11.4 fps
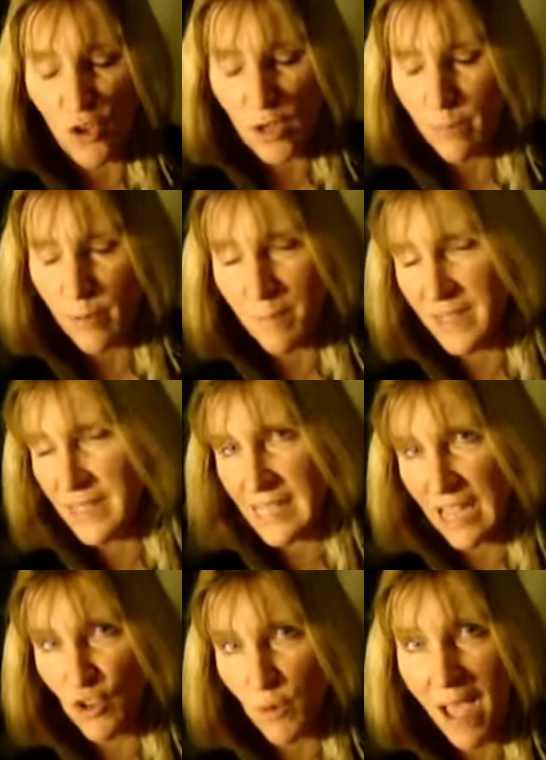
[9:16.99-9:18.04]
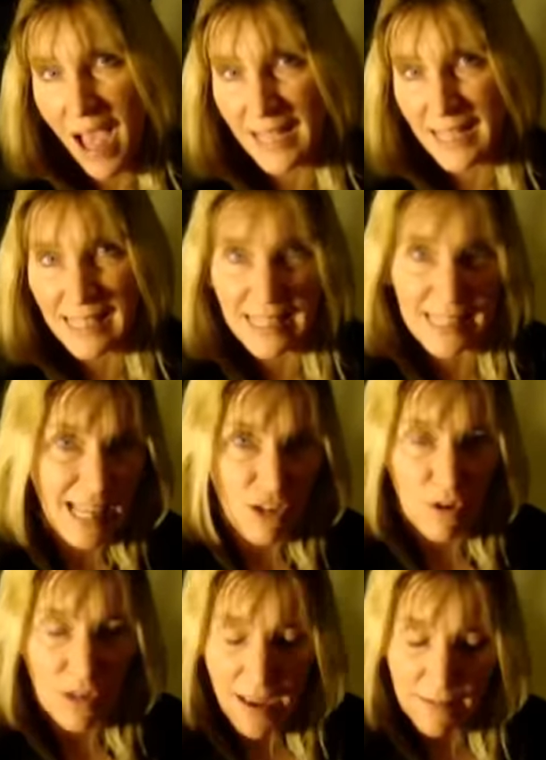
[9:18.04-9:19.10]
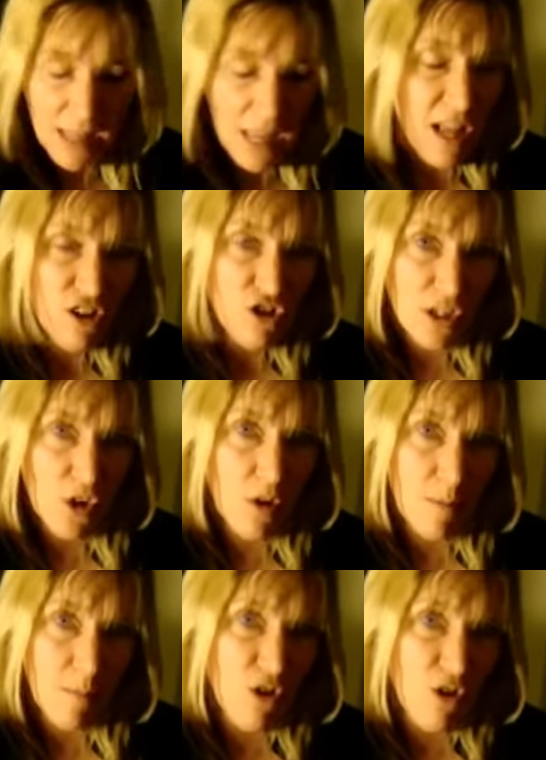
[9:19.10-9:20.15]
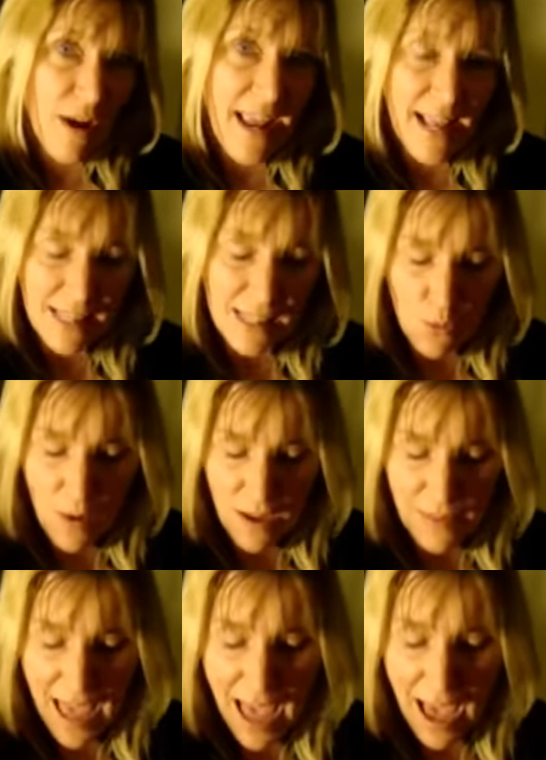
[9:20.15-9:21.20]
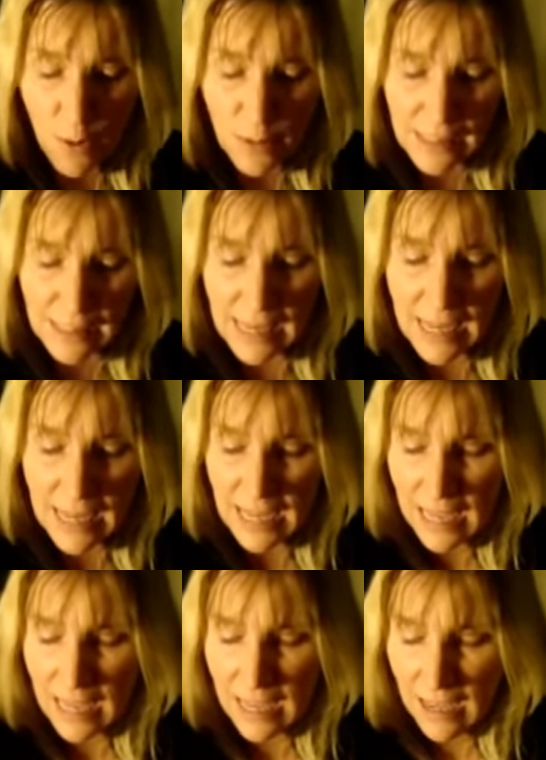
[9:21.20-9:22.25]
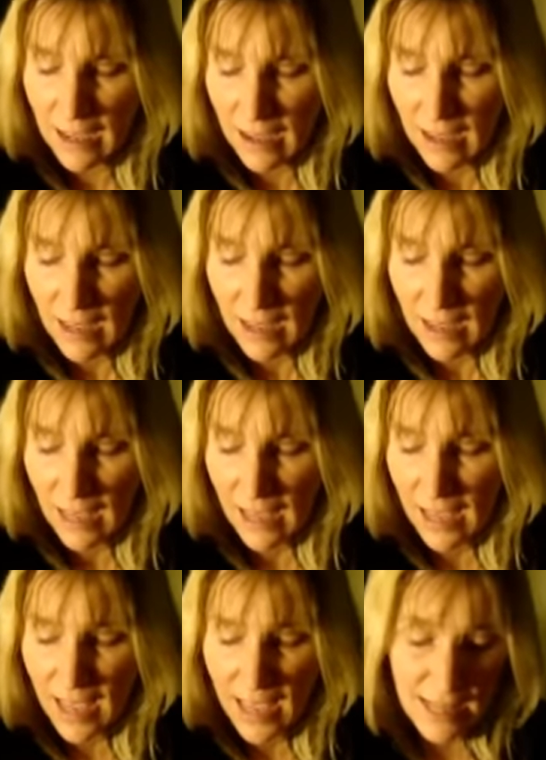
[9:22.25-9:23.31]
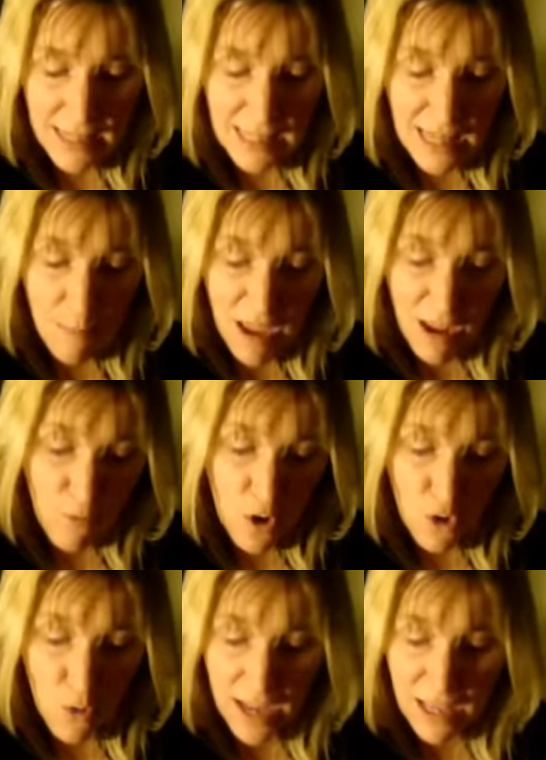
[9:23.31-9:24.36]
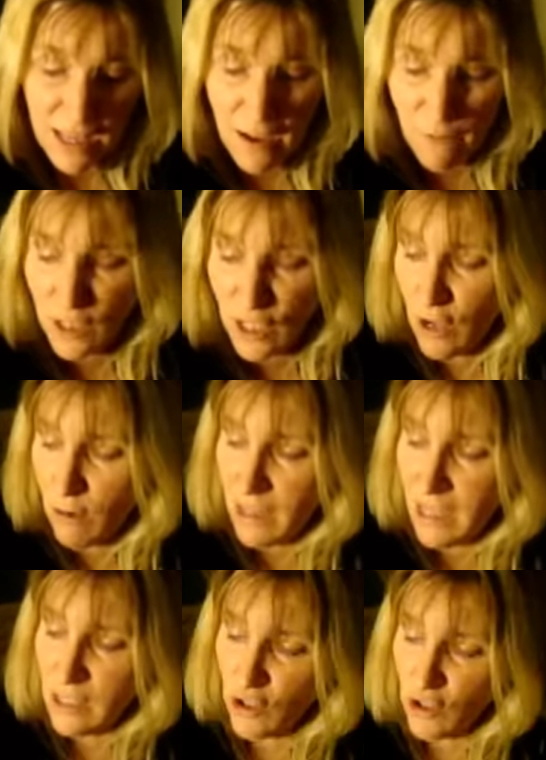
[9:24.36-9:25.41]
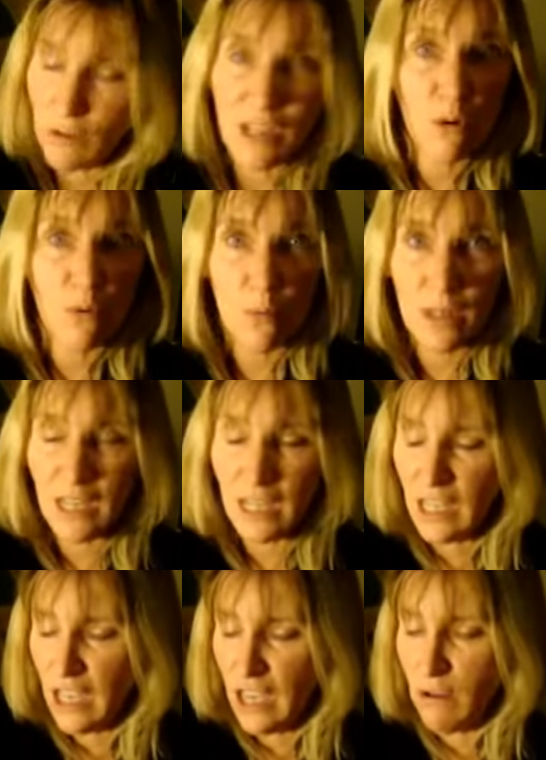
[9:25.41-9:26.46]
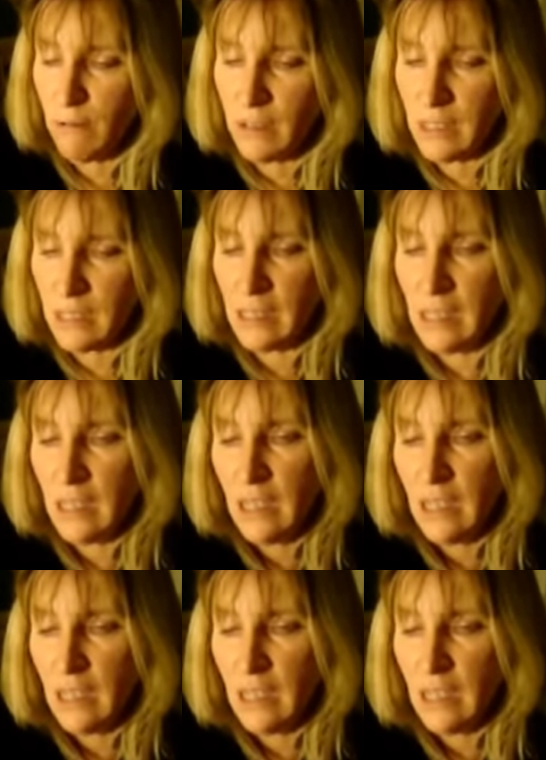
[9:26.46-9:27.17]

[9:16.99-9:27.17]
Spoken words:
You could put them inside your pockets, inside your gloves, just hold them in your hands around the house. And they make for a great gift too. These turned out really cute.